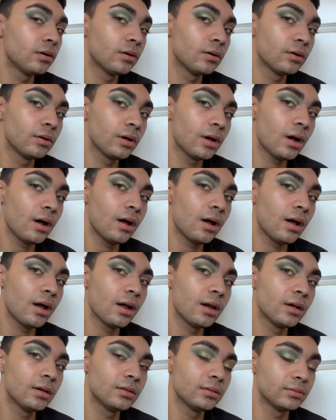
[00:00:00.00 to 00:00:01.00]

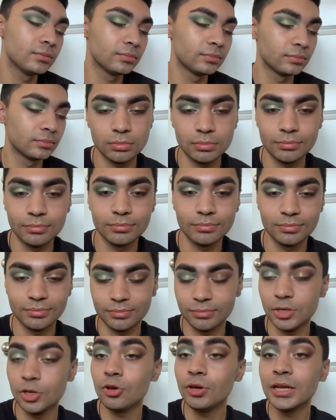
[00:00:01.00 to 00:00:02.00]
God,
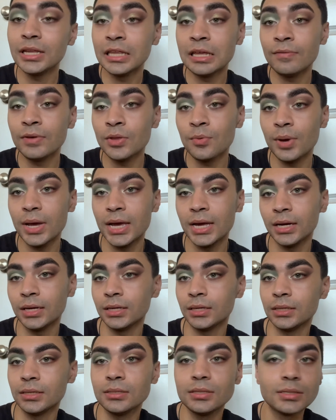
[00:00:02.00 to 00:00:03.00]
you can leave it the way it
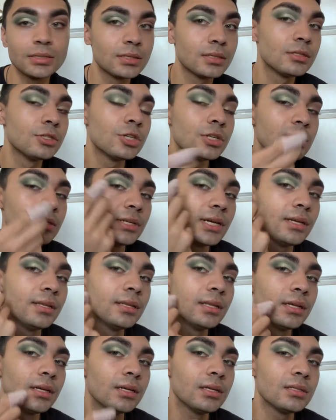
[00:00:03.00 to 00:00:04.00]
is, just like
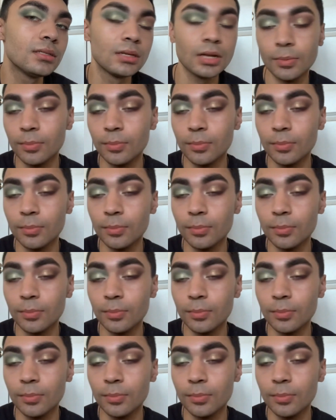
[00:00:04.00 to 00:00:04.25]
this,